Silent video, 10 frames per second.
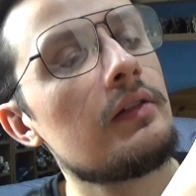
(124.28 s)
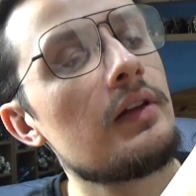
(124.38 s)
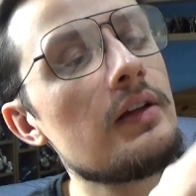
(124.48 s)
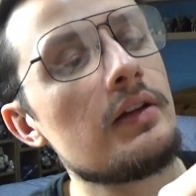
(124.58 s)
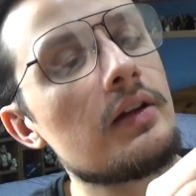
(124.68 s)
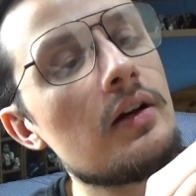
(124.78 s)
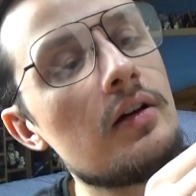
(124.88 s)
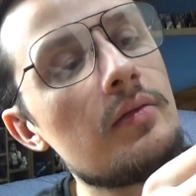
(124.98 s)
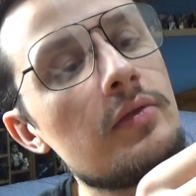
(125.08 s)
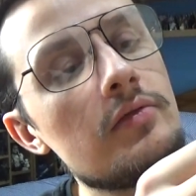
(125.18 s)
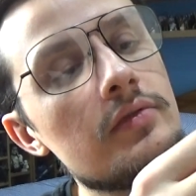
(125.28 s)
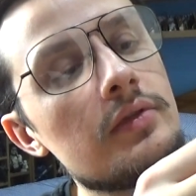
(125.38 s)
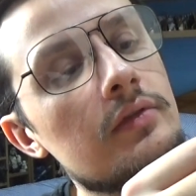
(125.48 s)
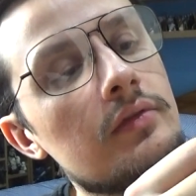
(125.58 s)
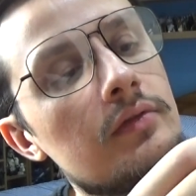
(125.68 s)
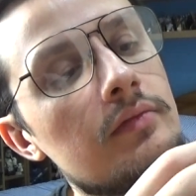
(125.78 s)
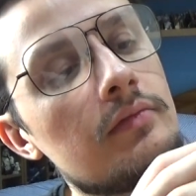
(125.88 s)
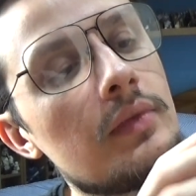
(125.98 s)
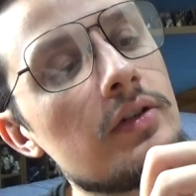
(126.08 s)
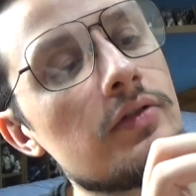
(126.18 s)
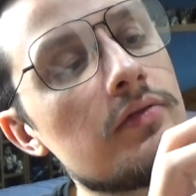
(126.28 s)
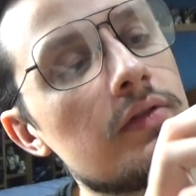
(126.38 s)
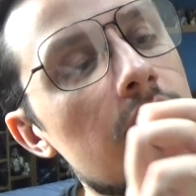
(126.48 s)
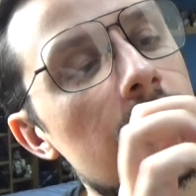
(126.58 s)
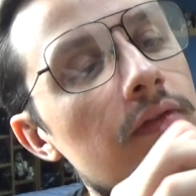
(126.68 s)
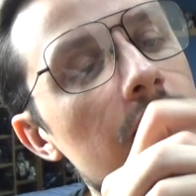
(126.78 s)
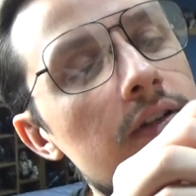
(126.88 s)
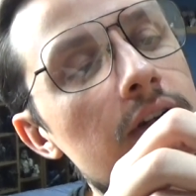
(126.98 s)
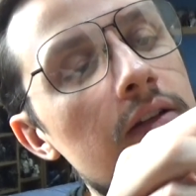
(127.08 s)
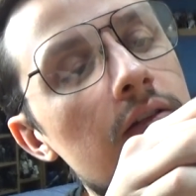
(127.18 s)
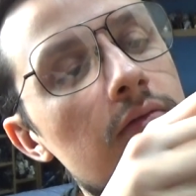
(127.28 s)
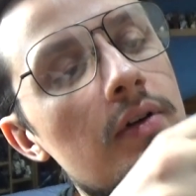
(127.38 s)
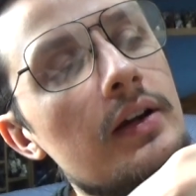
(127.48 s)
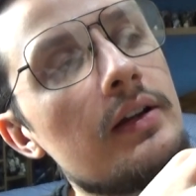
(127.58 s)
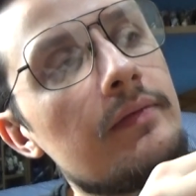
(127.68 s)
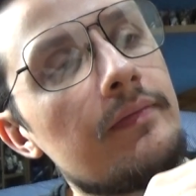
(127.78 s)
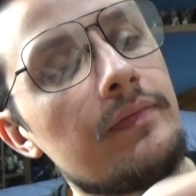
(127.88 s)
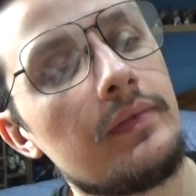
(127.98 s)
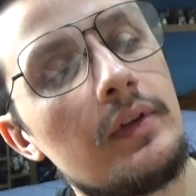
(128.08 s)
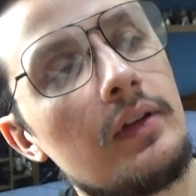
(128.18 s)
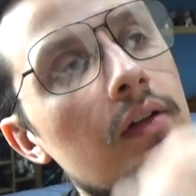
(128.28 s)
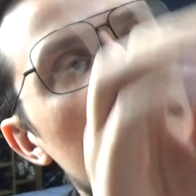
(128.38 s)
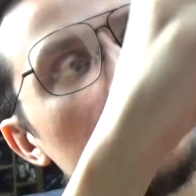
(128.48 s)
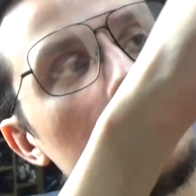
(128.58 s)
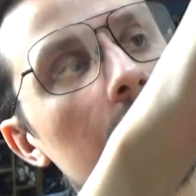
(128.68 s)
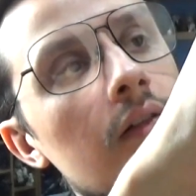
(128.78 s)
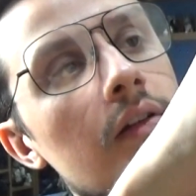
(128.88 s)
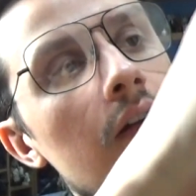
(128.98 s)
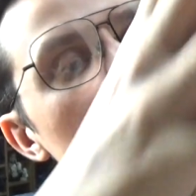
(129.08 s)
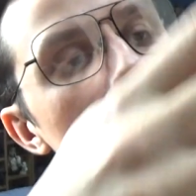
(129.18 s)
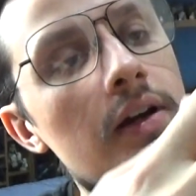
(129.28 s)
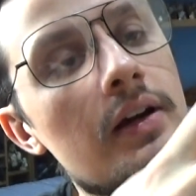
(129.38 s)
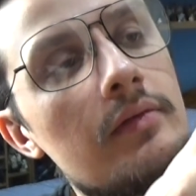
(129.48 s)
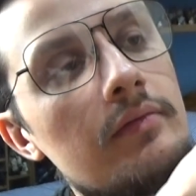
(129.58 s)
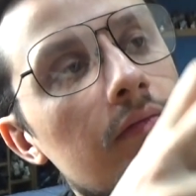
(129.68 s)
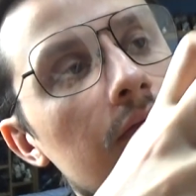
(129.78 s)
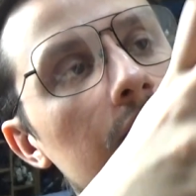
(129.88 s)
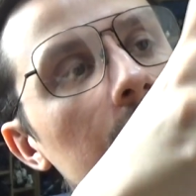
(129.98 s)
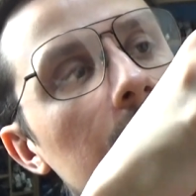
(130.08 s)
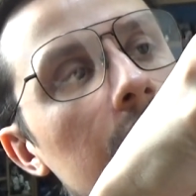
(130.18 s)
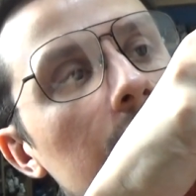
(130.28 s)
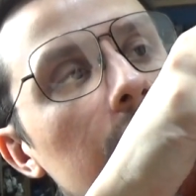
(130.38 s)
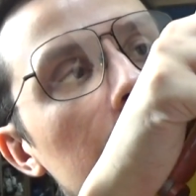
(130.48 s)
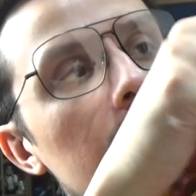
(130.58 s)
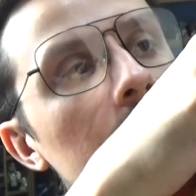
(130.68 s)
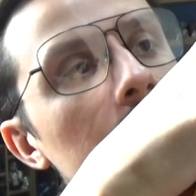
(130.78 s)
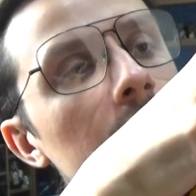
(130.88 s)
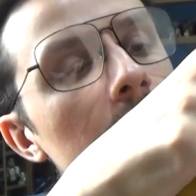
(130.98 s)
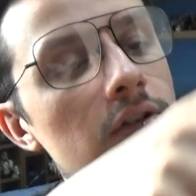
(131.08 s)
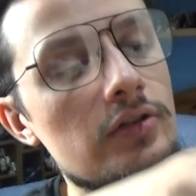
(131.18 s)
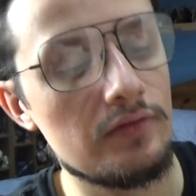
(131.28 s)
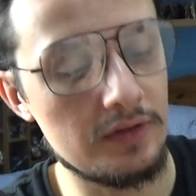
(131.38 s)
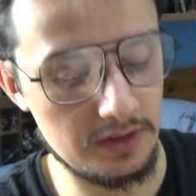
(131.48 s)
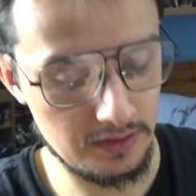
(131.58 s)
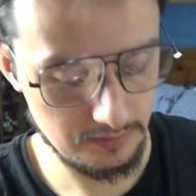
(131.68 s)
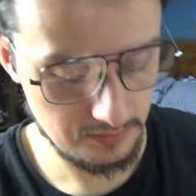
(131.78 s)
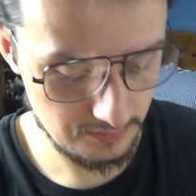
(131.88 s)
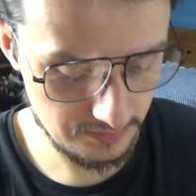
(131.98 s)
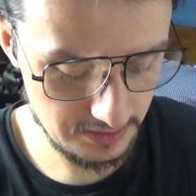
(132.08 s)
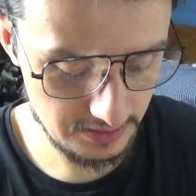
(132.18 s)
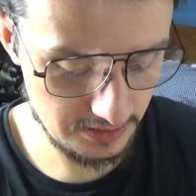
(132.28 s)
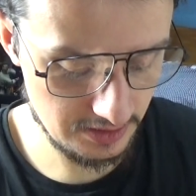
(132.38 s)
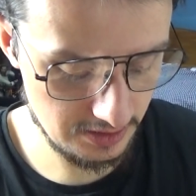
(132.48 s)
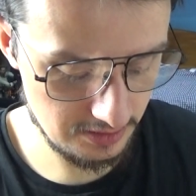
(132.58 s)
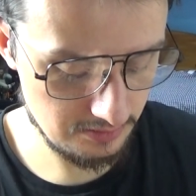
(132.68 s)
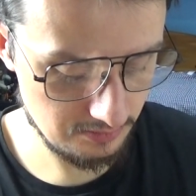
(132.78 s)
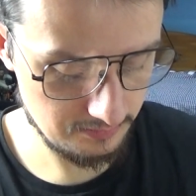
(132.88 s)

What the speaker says: get your cardboard, make sure that everything's out of the way, close it up, make sure it's obviously secure,